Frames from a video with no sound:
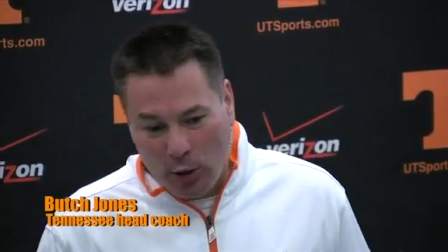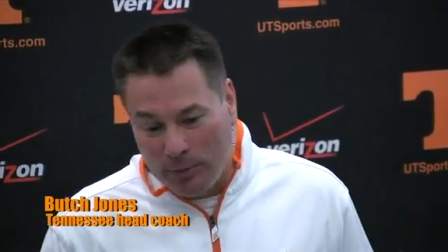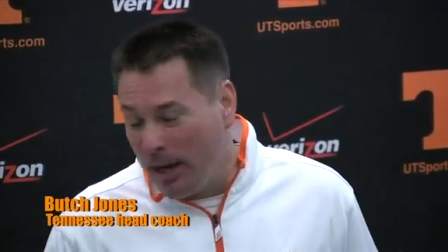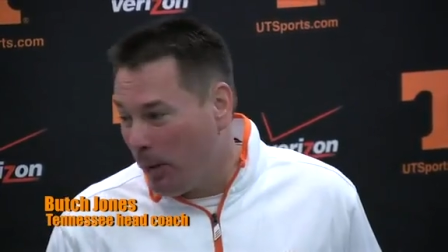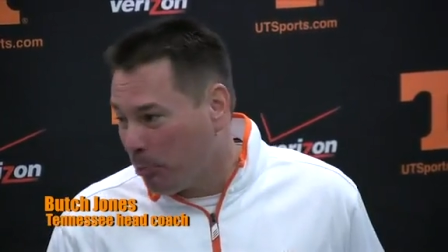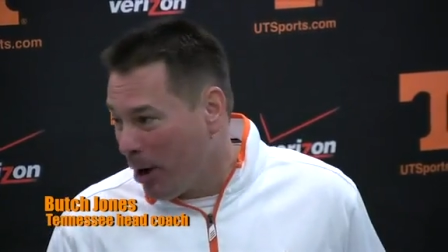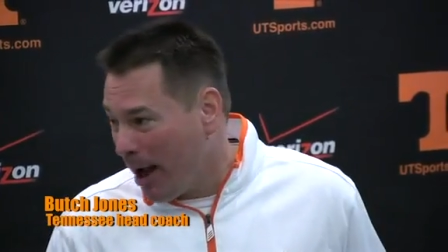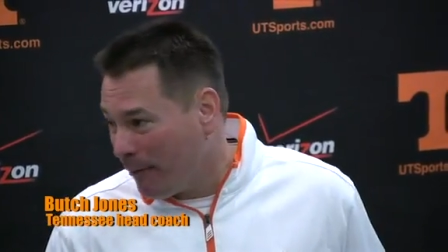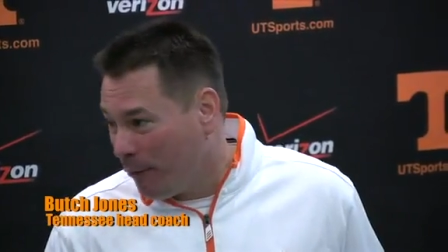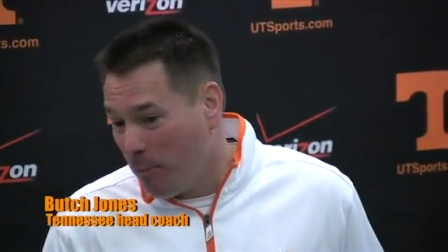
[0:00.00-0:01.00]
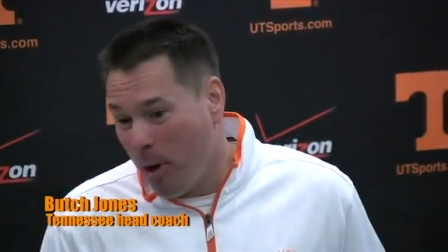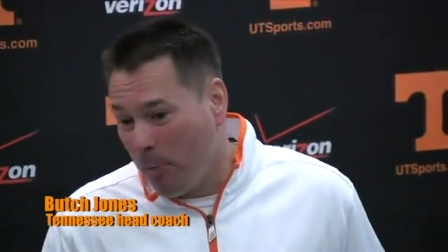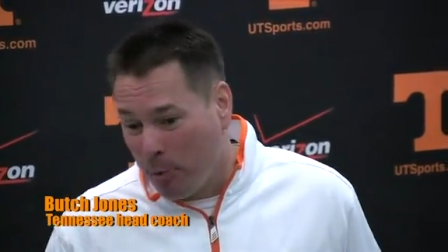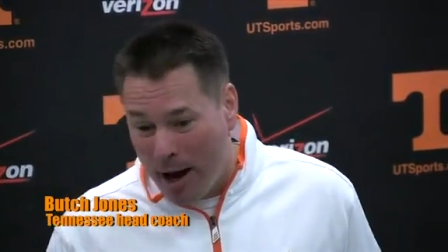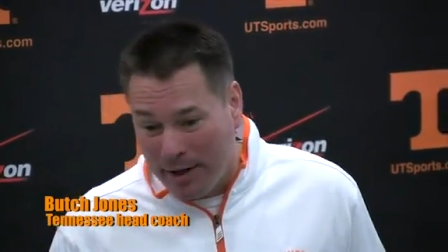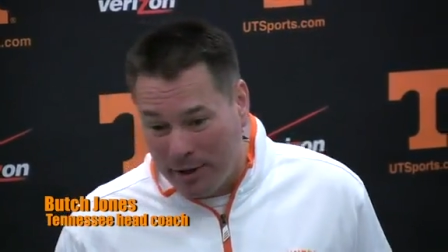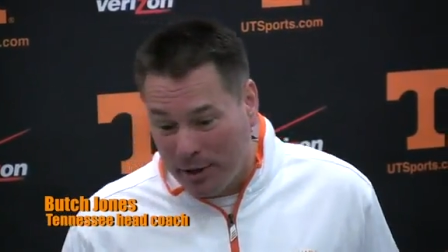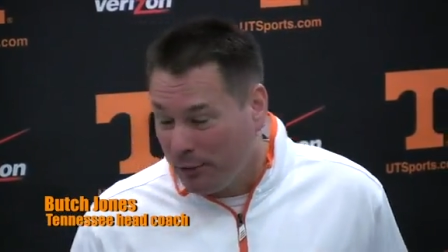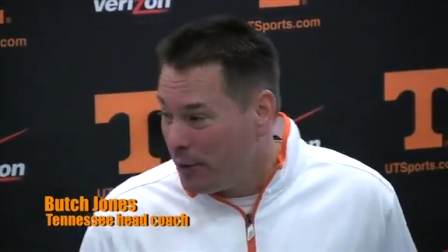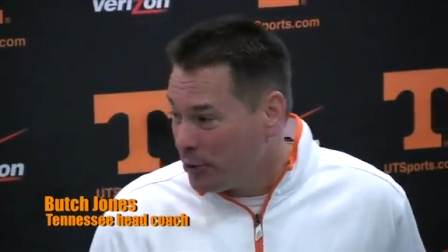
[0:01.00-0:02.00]
told them now football
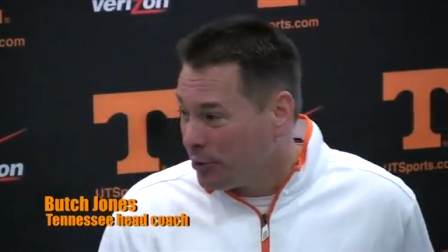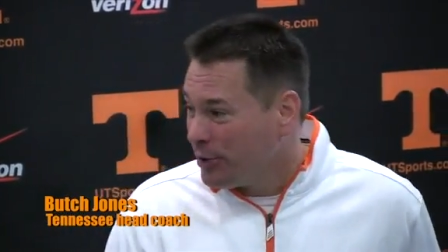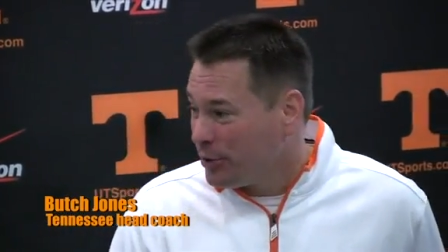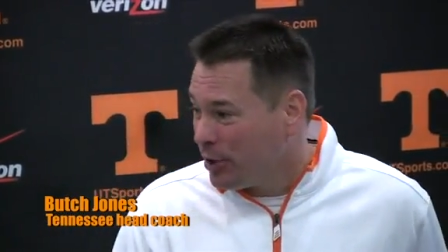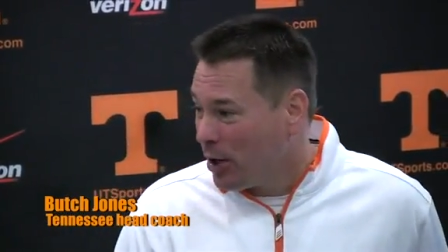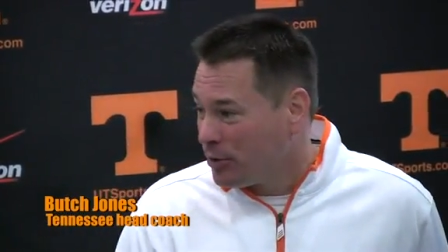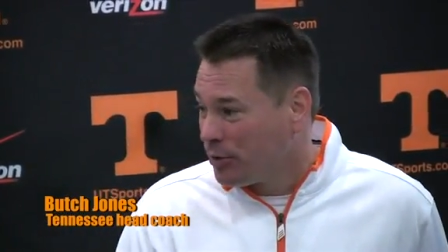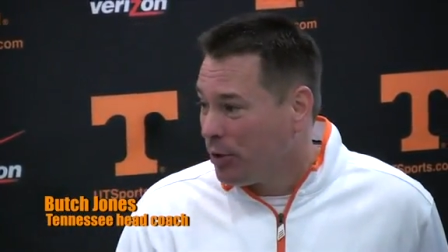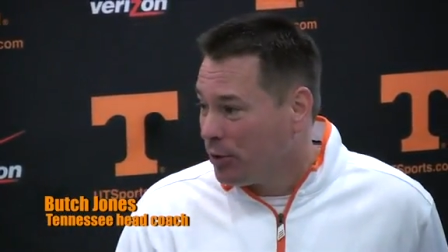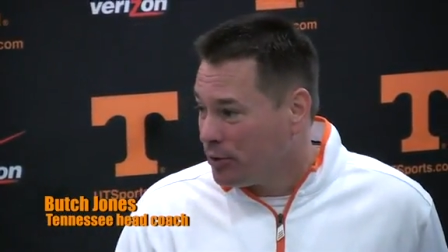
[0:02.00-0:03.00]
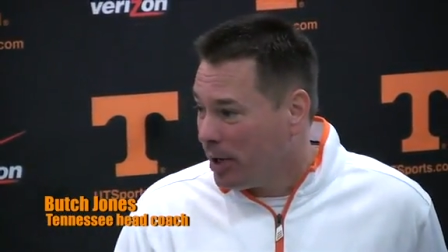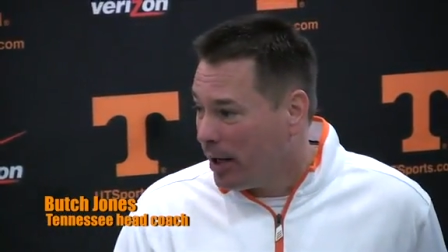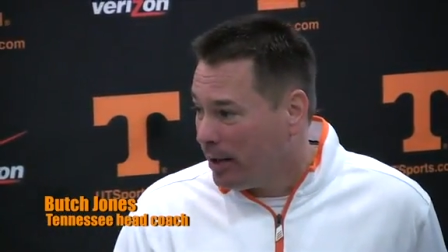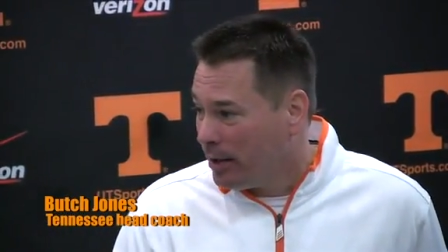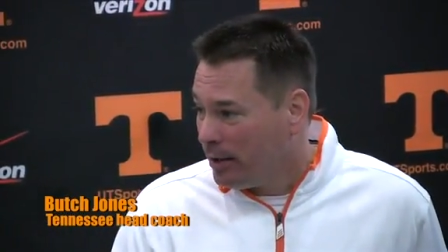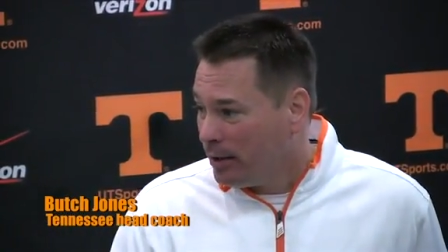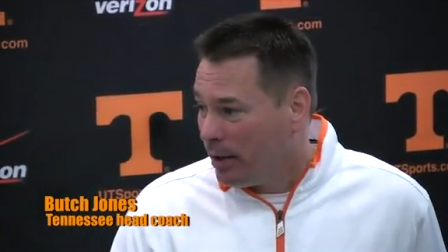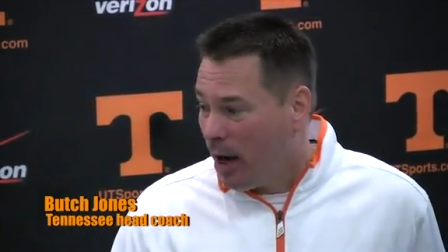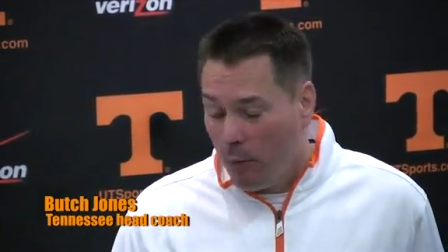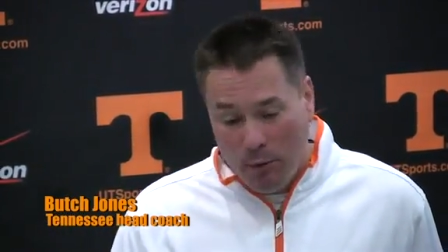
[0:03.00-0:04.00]
practice officially starts Thursday
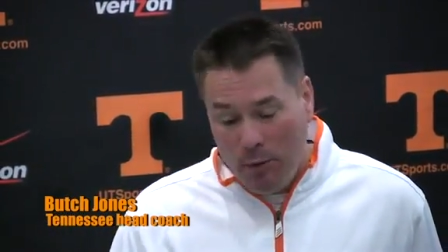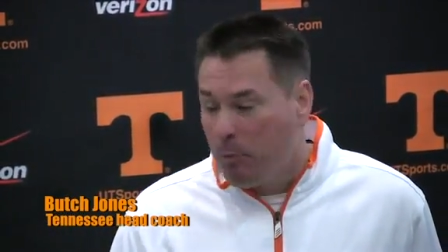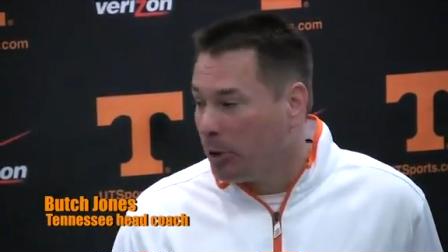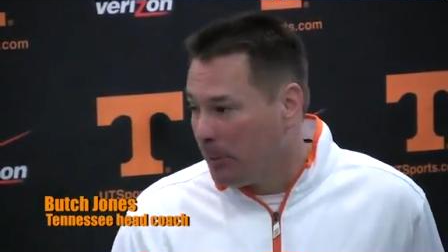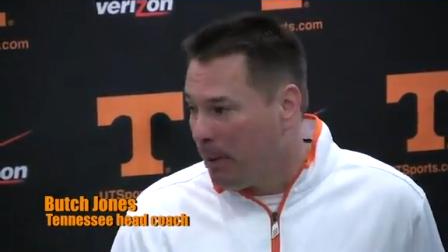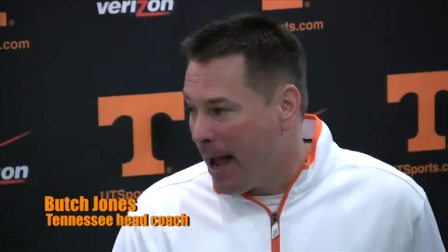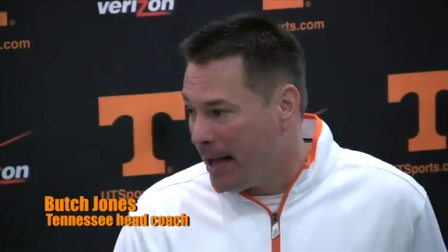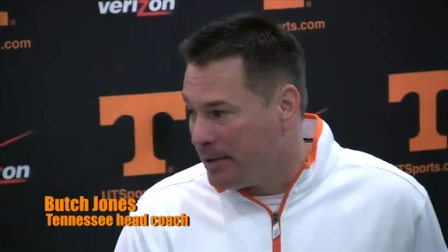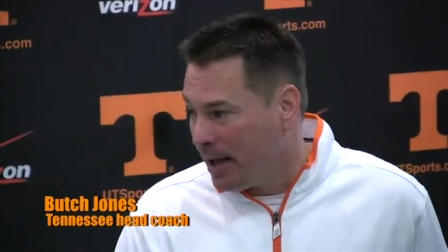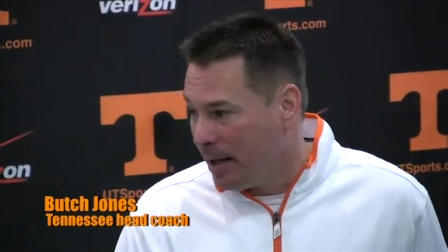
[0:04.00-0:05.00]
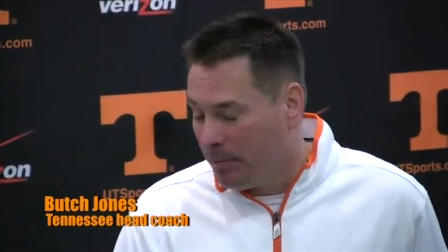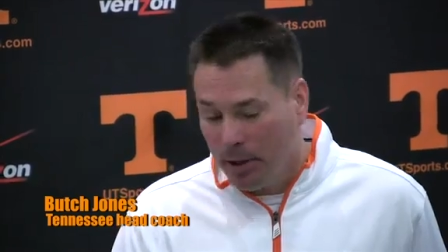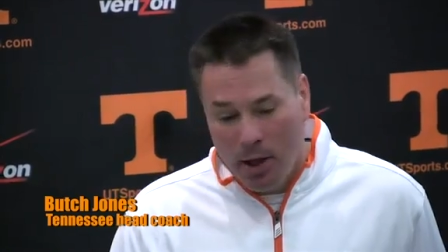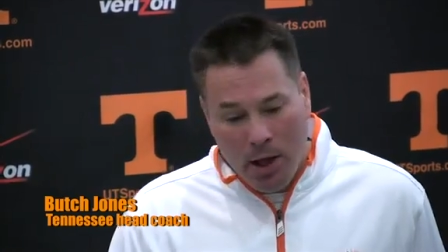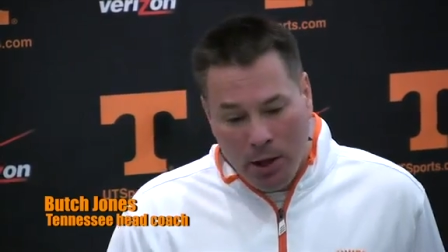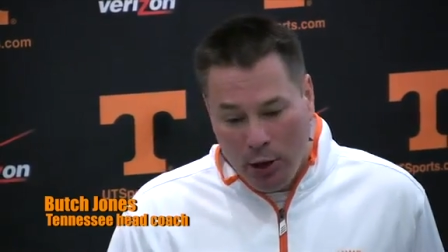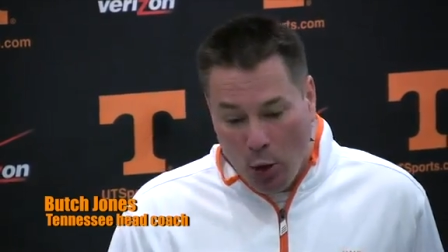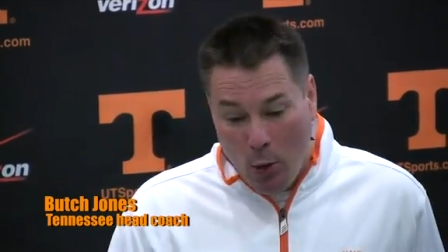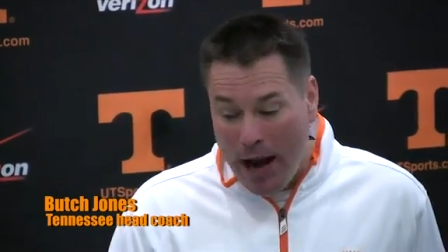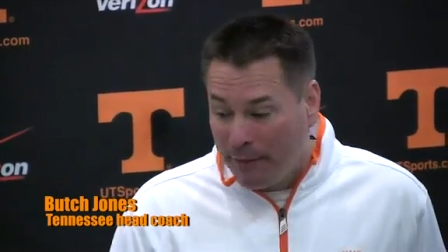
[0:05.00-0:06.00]
when we put the pads on. But, you
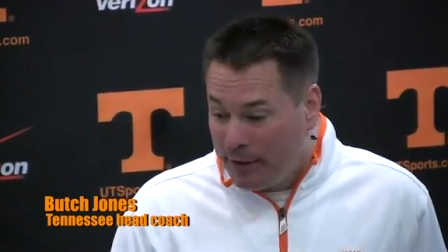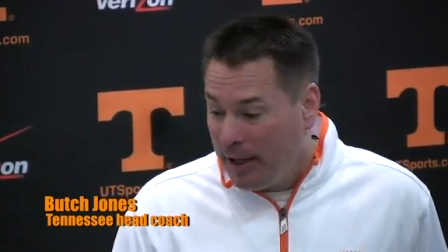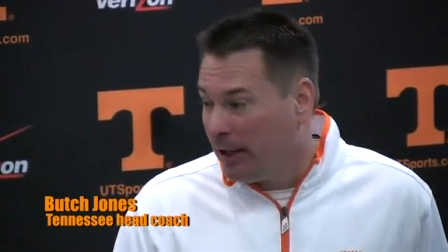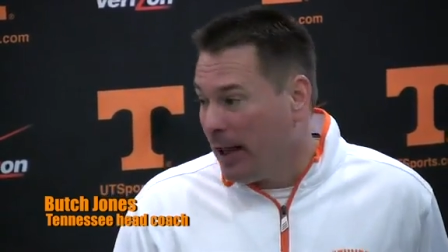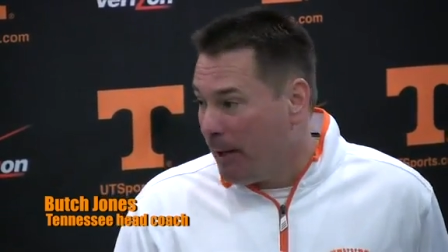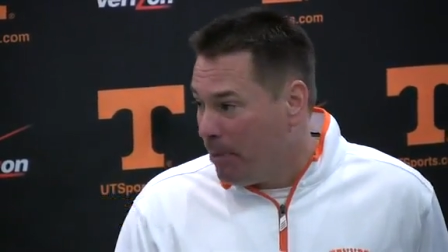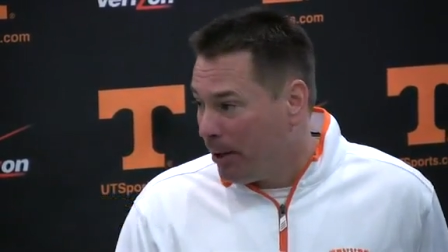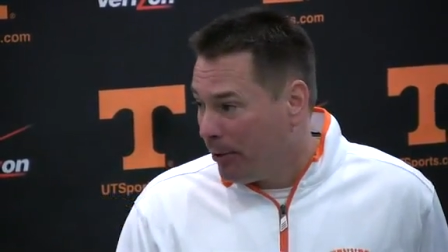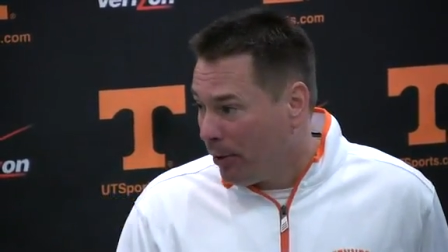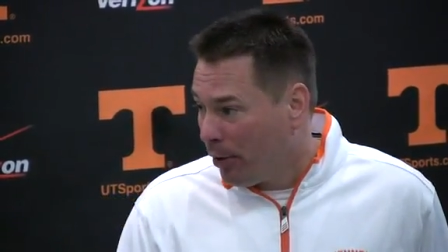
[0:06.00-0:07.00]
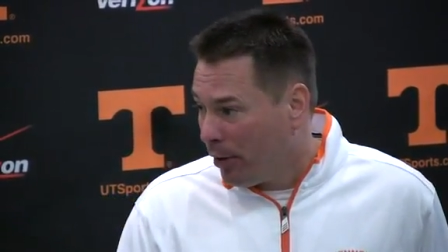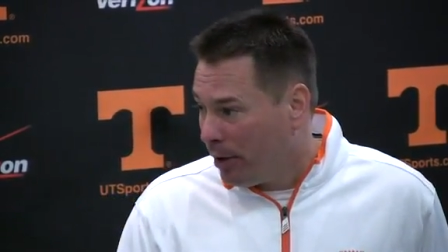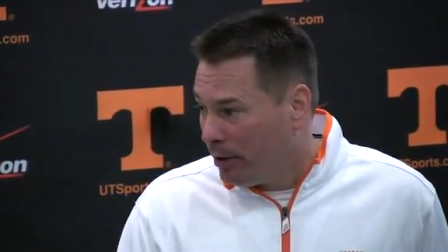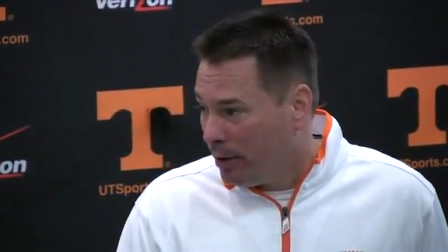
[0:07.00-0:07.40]
know, we have to get a lot better in a hurry.